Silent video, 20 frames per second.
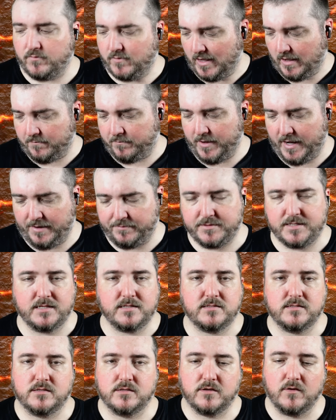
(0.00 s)
You've got
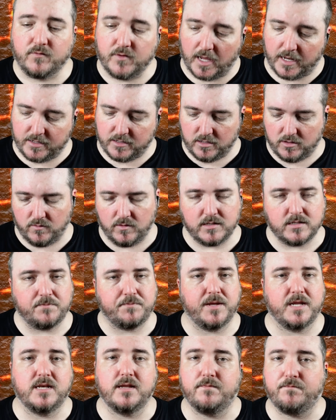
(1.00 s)
Baptists, you've got new
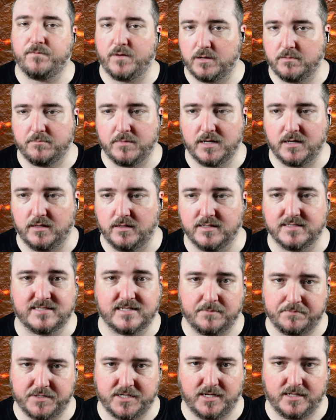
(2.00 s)
independent fundamentalist
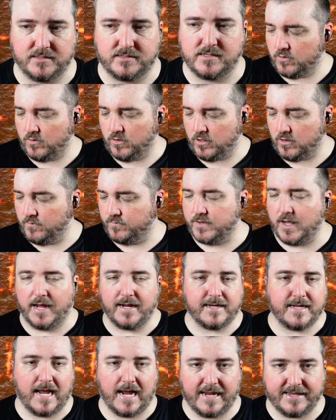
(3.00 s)
dipshits, you've
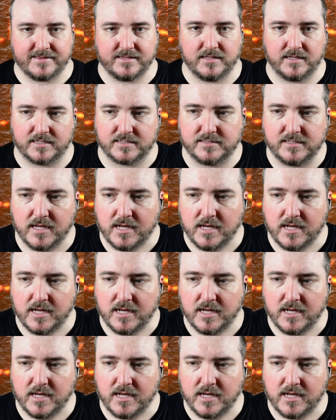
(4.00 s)
got Catholics,